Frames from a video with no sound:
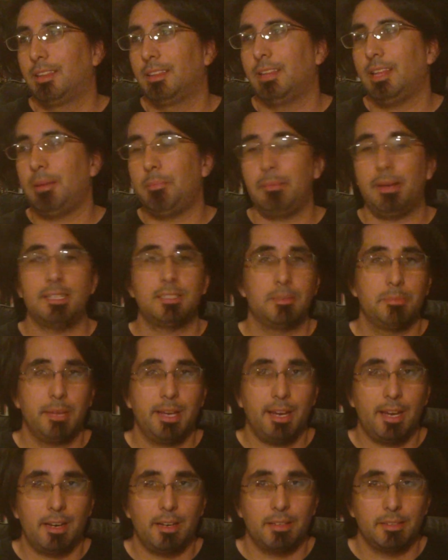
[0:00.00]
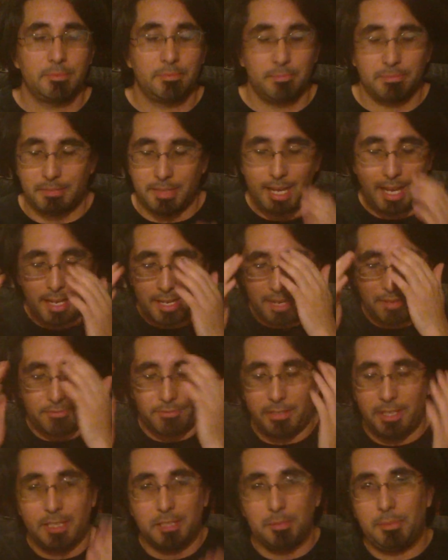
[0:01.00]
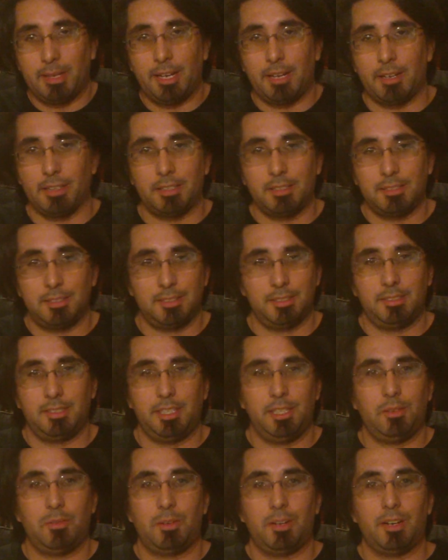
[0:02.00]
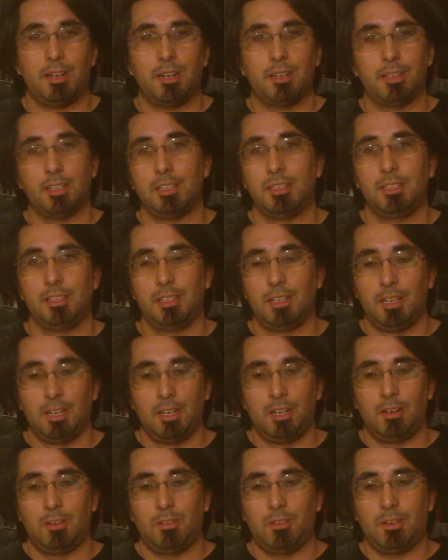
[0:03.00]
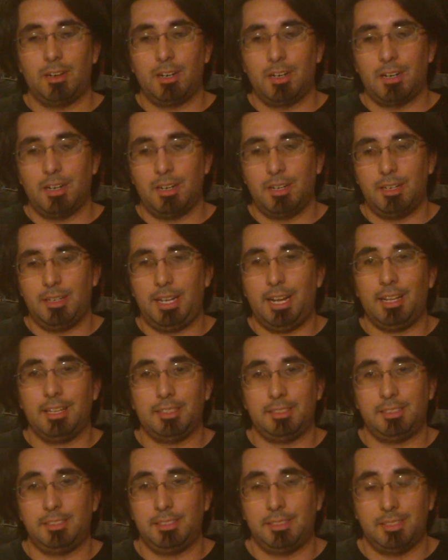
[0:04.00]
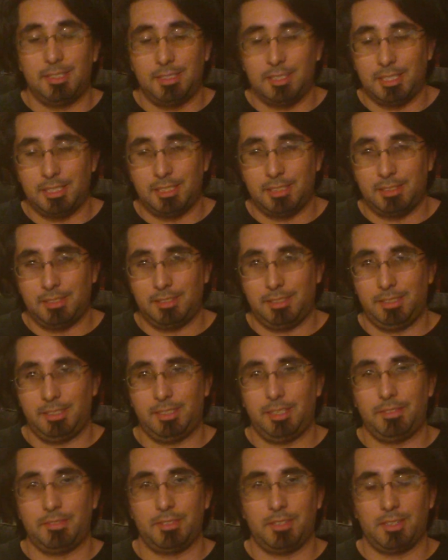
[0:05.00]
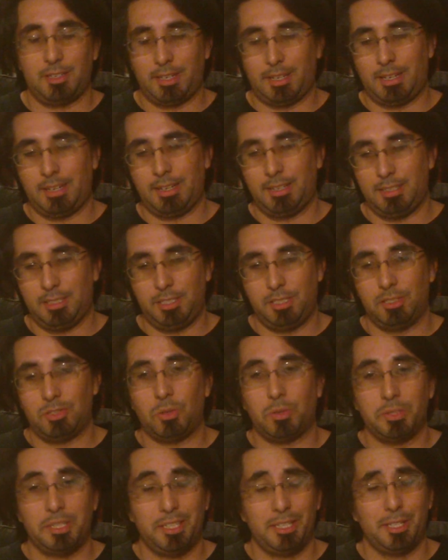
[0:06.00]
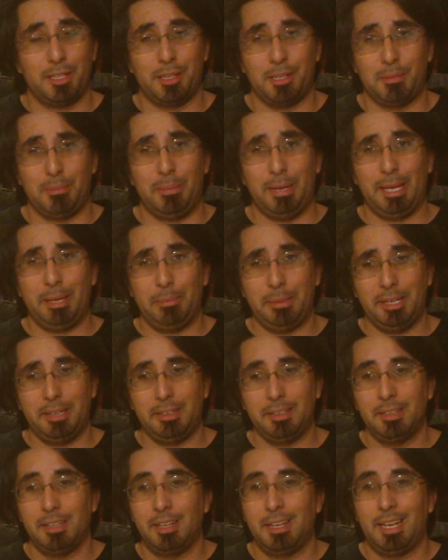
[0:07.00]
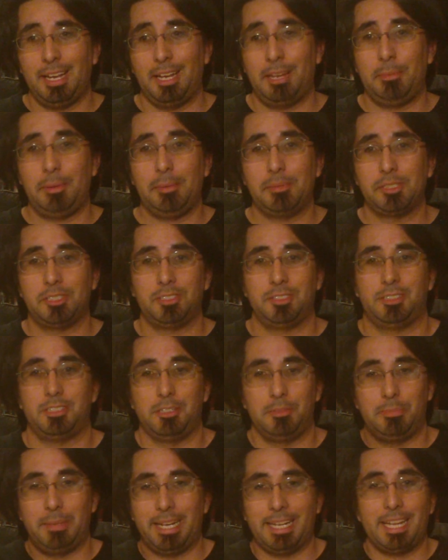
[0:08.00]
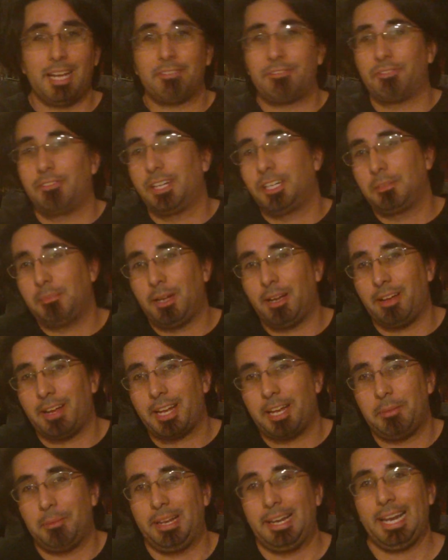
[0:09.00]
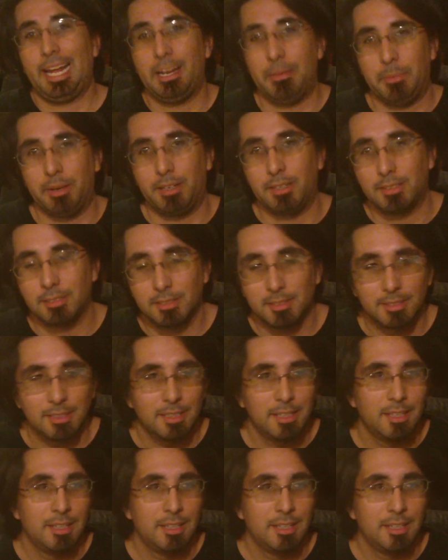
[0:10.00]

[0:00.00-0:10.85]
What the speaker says: That messed me up. That freaked me out. There's a scene where Alice sees the Duchess and she's holding a baby, and the baby turns into a pig. That freaked me out. It gave me nightmares.